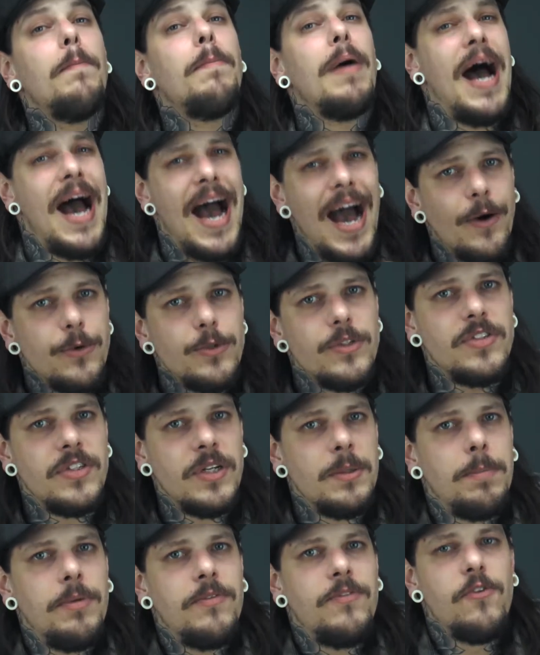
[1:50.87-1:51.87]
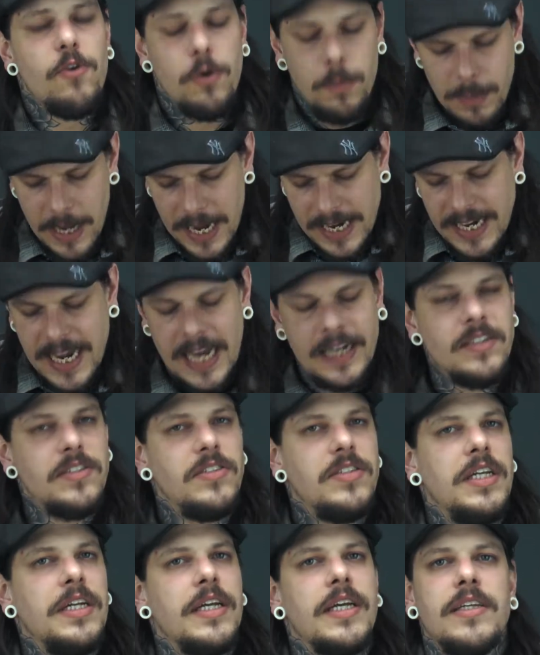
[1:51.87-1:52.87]
But how does it perform
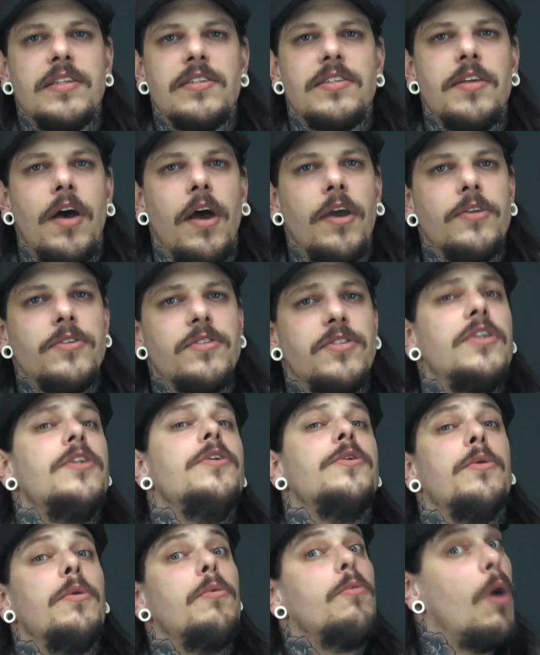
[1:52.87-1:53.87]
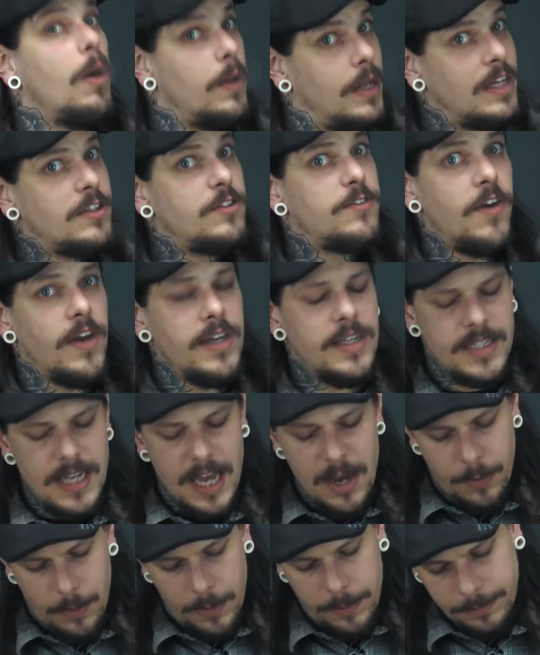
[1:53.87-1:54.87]
against the Innokin Scion 2? Well, let's find
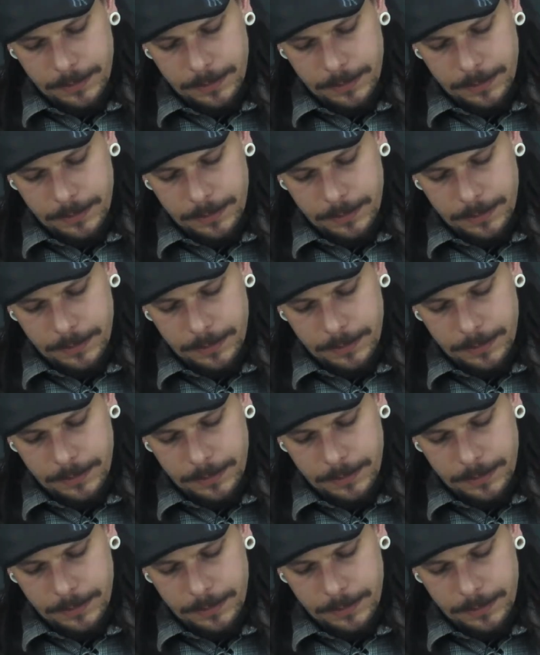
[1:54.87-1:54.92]
out.